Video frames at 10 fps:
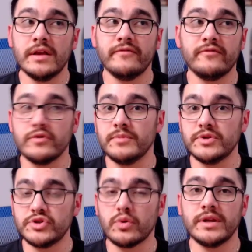for the
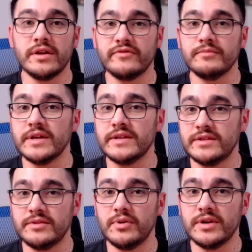majority of the blend that
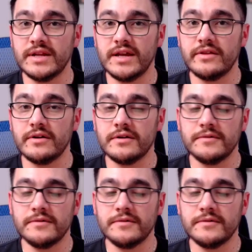they're putting together.